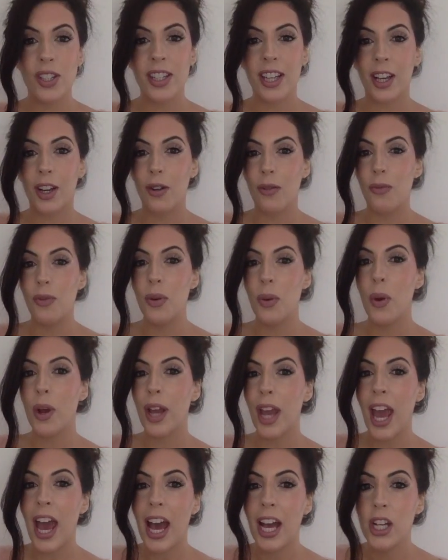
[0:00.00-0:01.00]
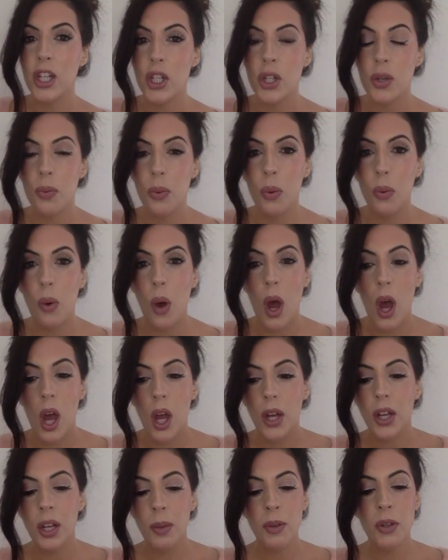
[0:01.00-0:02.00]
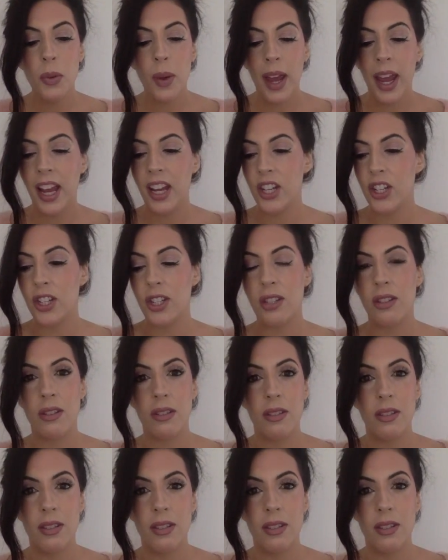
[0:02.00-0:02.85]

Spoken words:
as like a real casual, when your hair's just